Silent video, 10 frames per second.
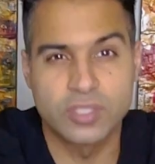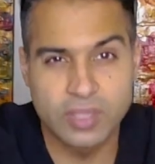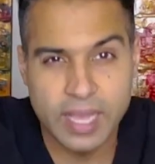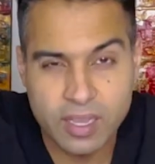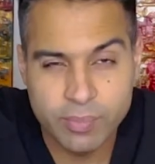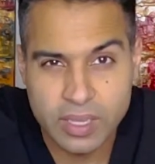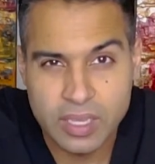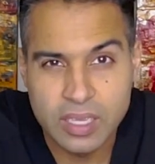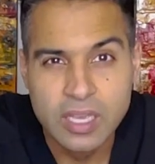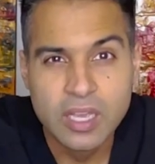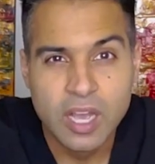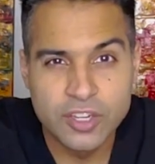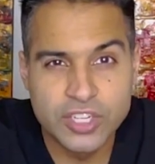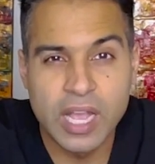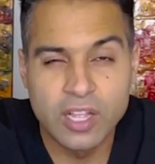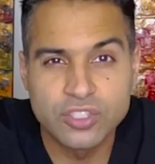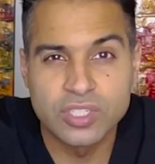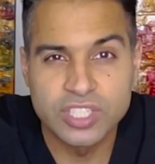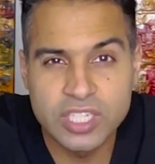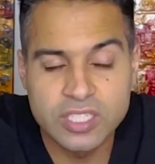So that can be a challenge
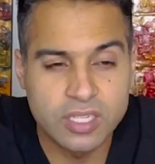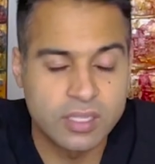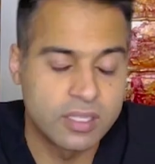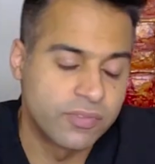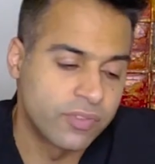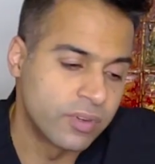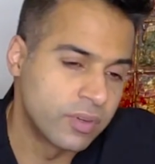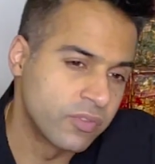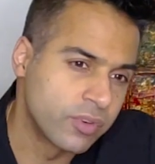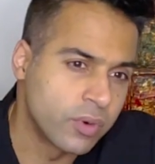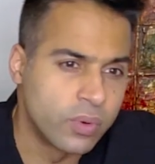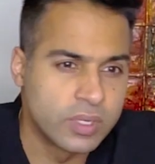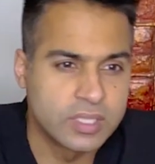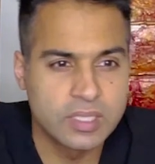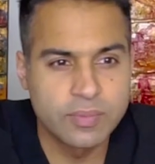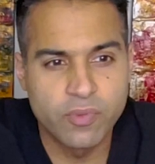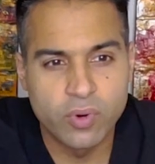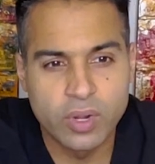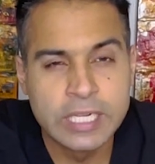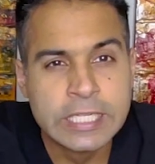logistically for going to sleep
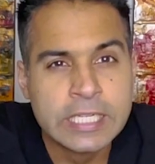for it.